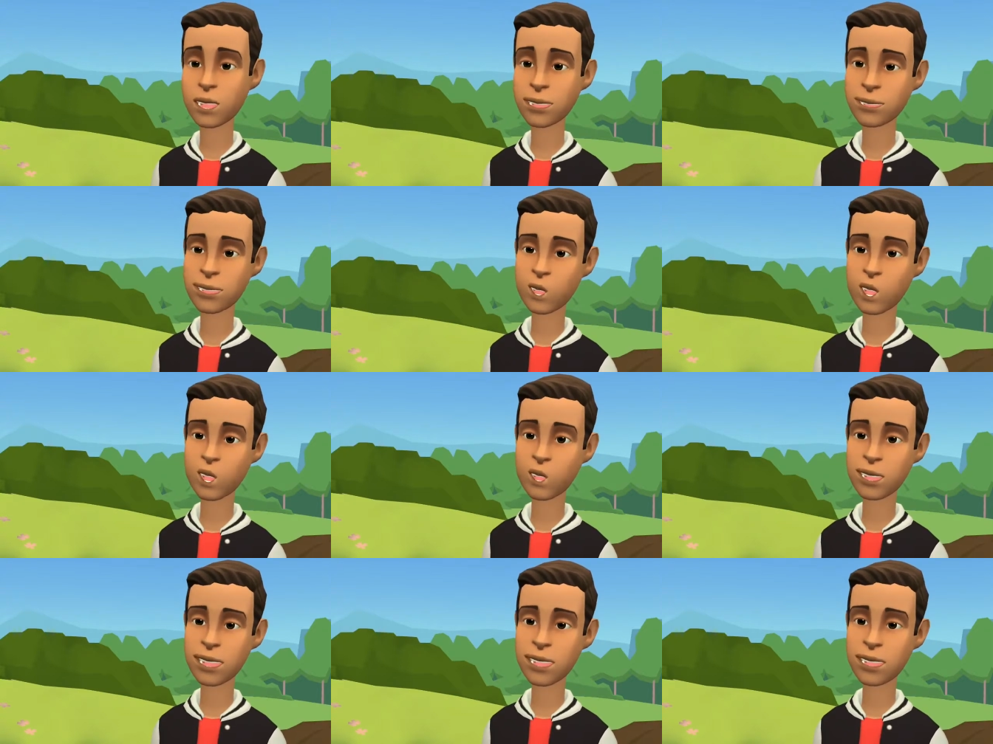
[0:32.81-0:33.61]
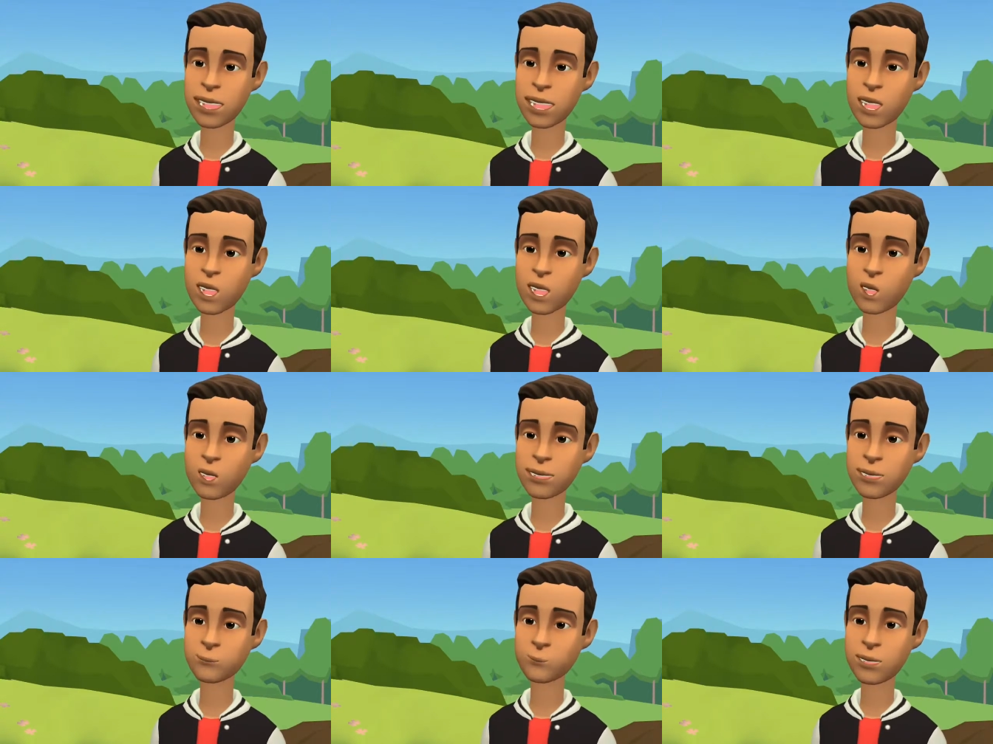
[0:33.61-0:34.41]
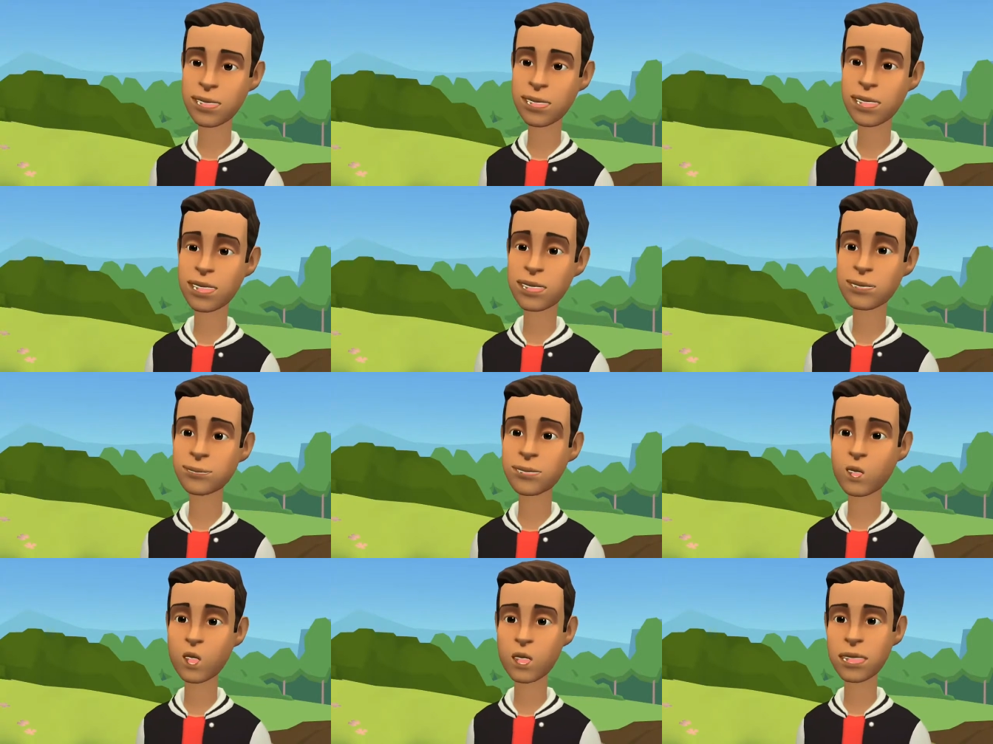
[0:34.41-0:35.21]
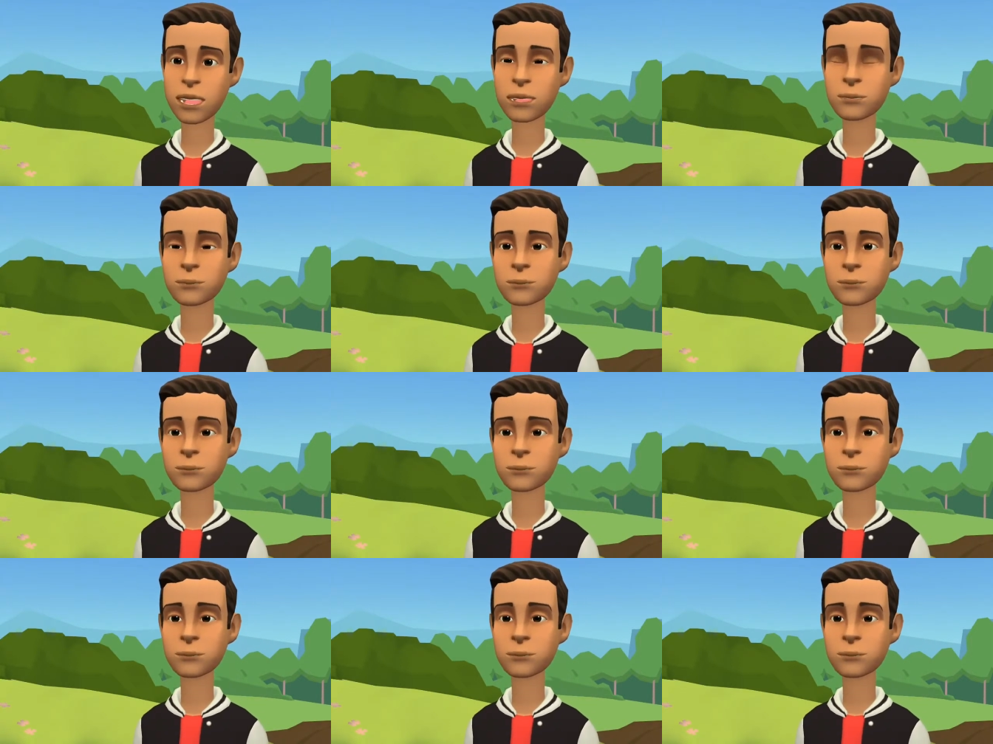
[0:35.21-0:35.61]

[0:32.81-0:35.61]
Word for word: the store and download Plotagon Story.